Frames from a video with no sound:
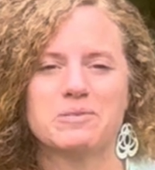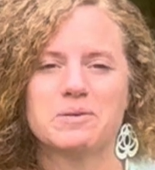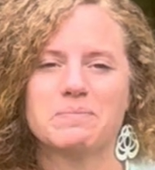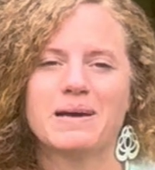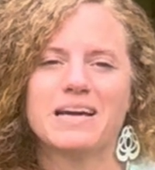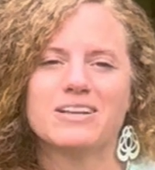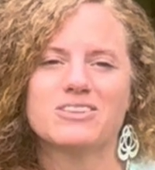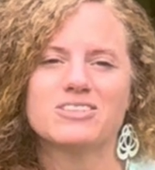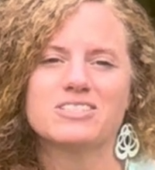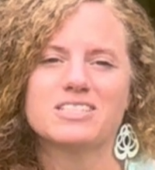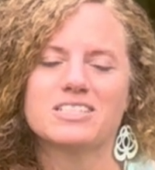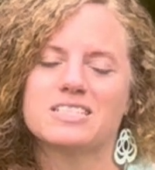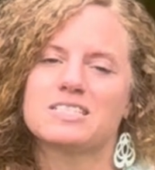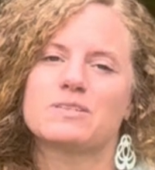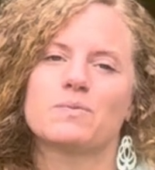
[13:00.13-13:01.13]
What matters
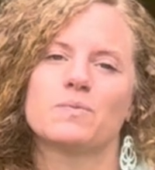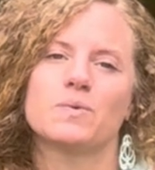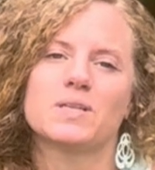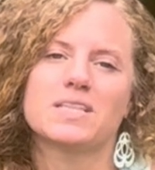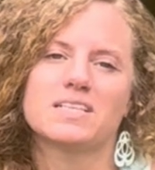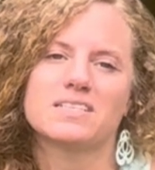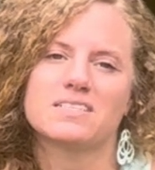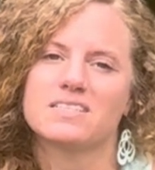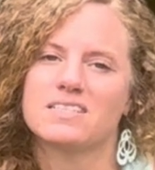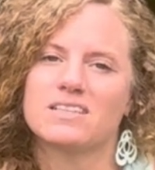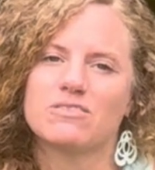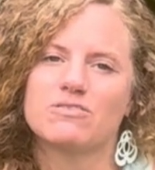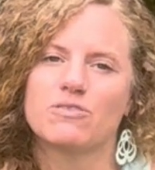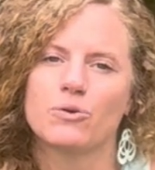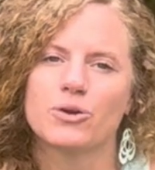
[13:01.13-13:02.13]
is what this
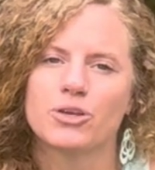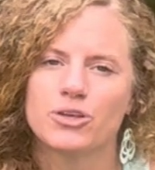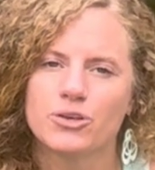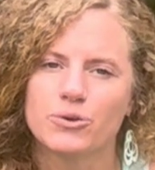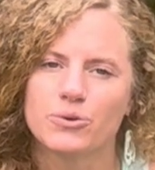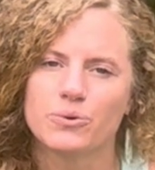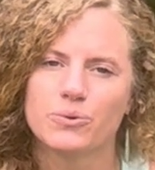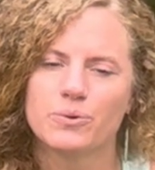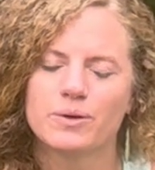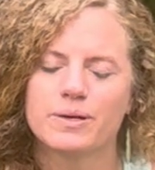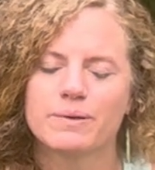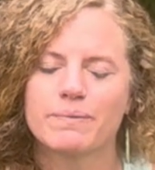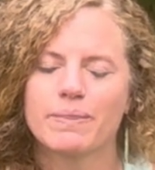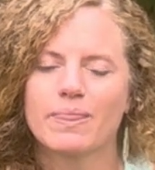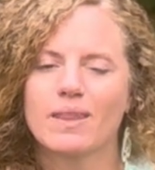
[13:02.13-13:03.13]
did for you.
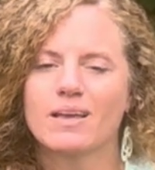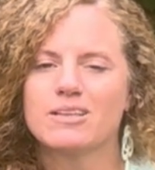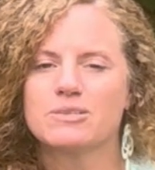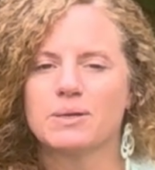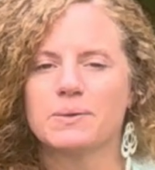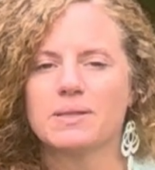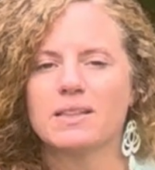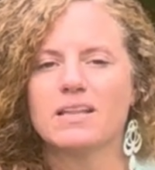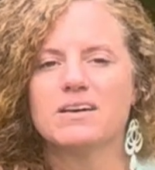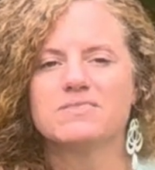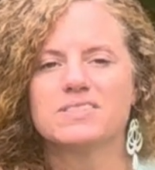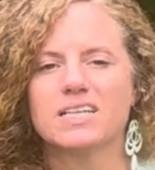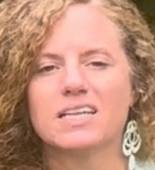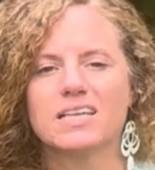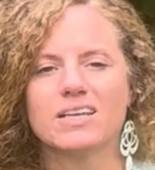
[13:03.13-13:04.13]
So I would love
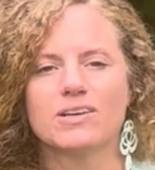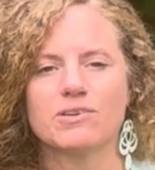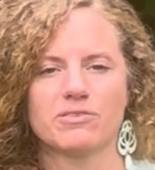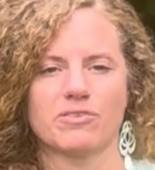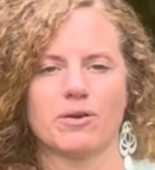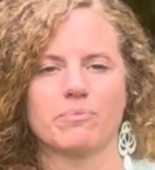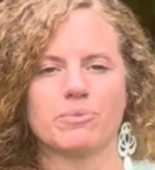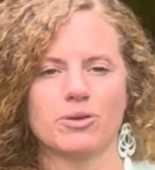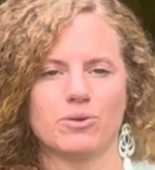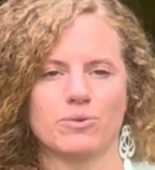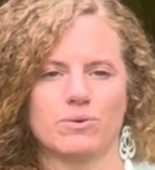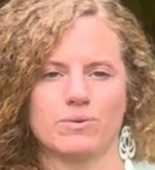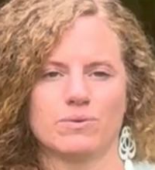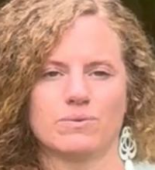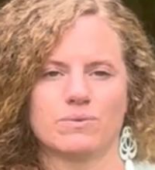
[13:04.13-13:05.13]
to hear from you.
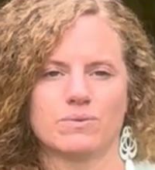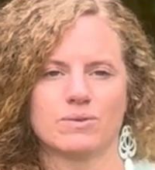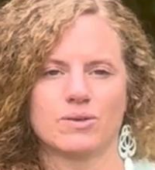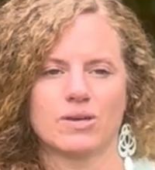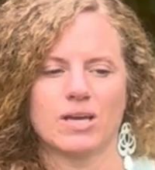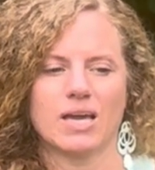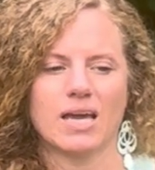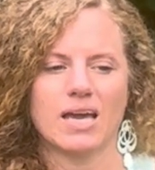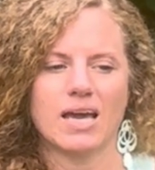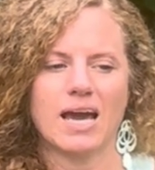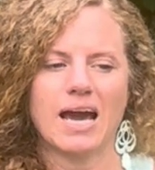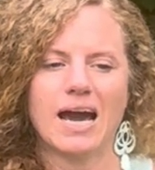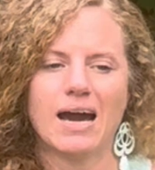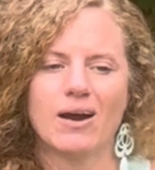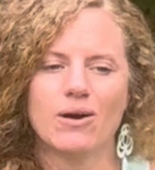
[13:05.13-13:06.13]

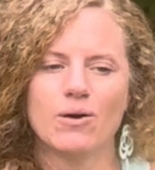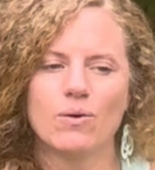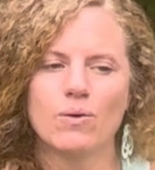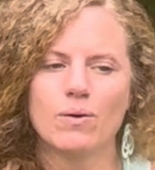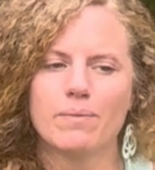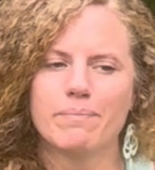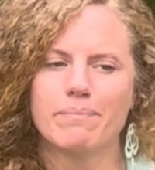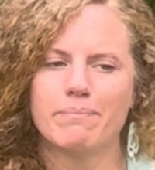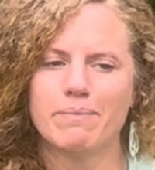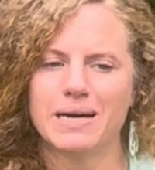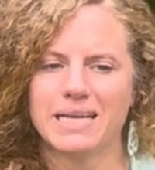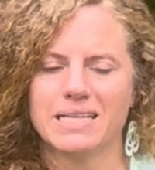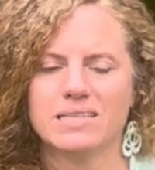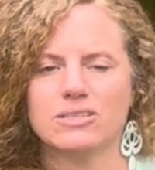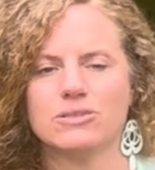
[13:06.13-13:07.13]
How
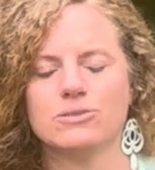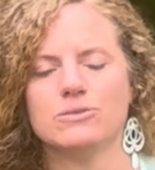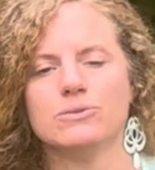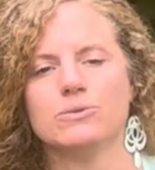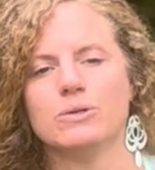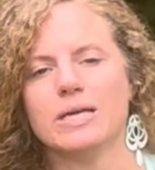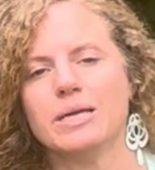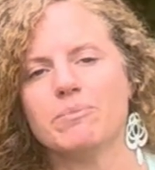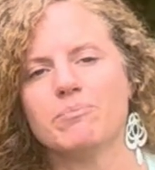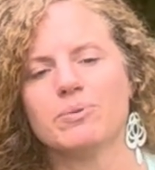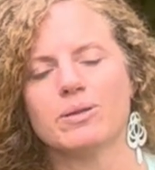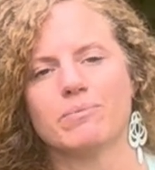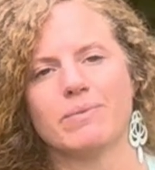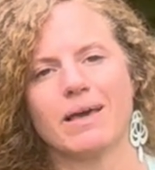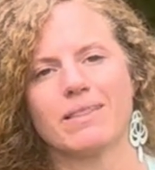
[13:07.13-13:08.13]
might you
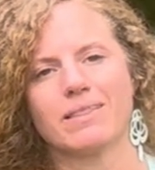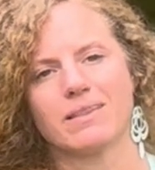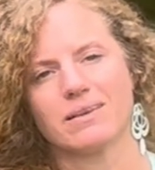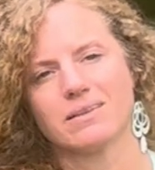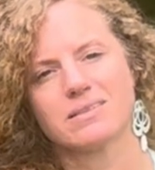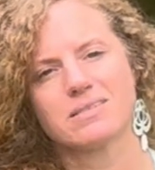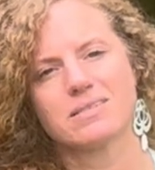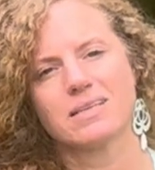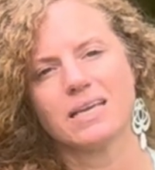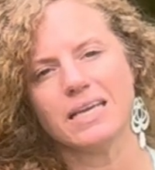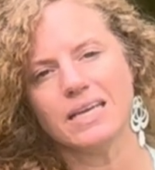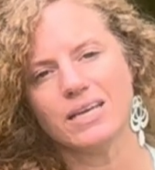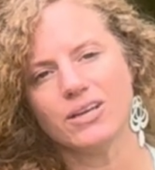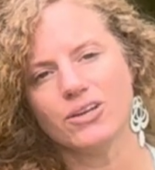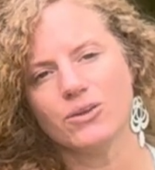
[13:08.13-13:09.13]
implement this
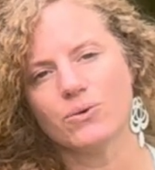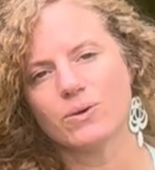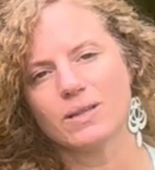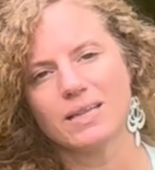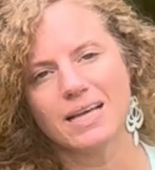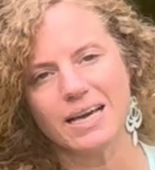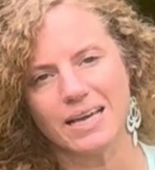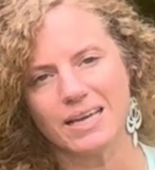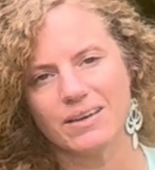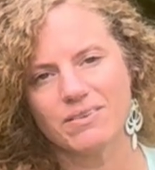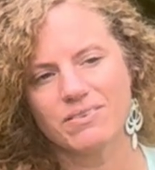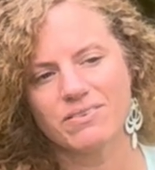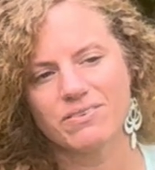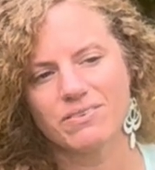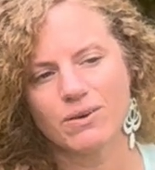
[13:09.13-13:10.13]
in your
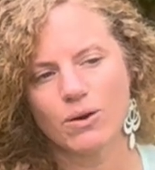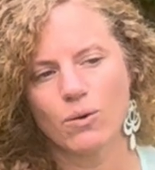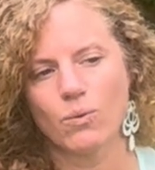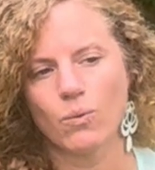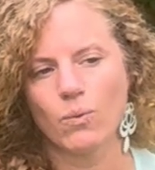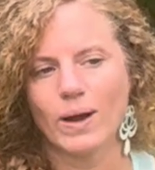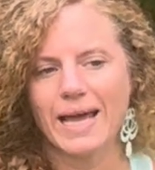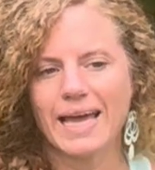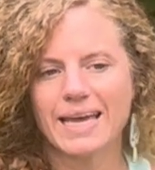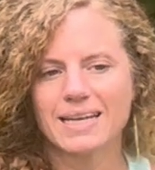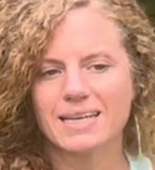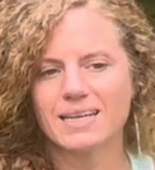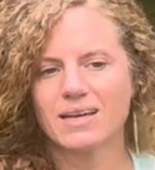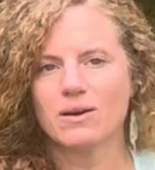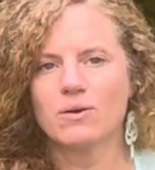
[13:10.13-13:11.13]
life?
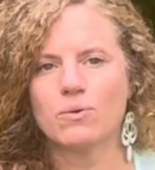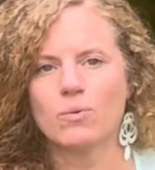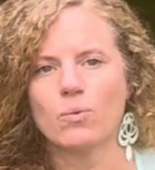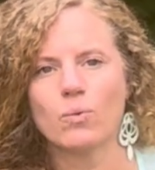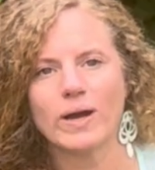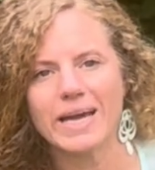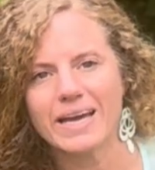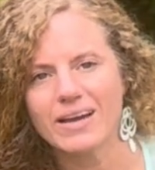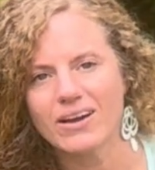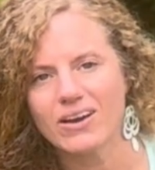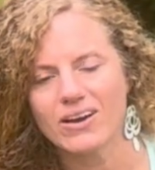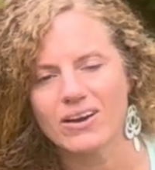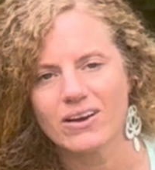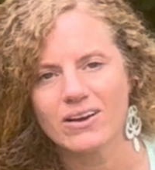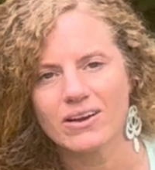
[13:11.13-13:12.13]
When,
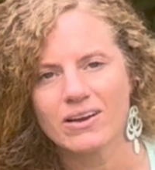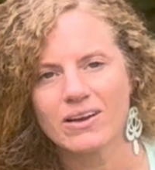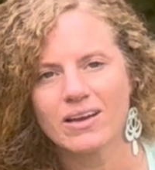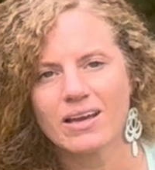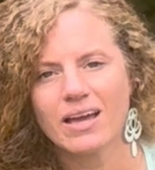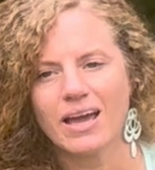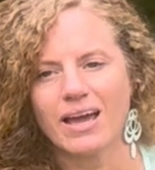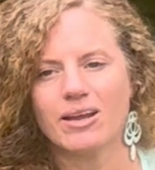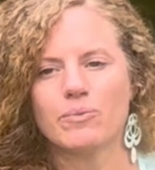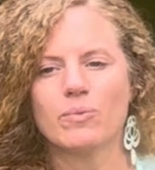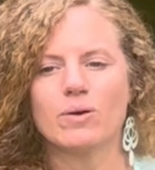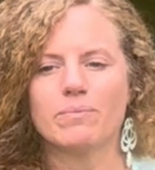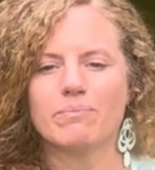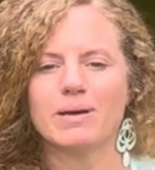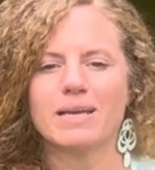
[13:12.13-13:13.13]
where, and
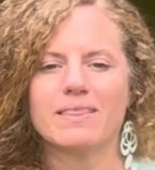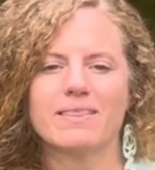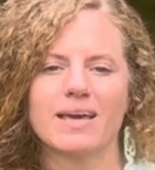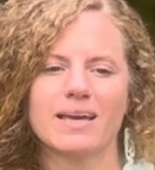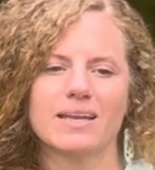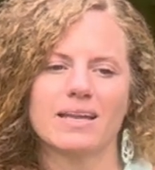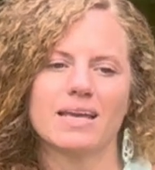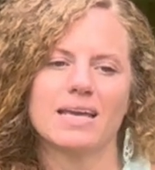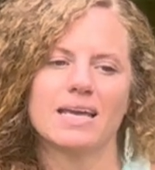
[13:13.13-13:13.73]
what might that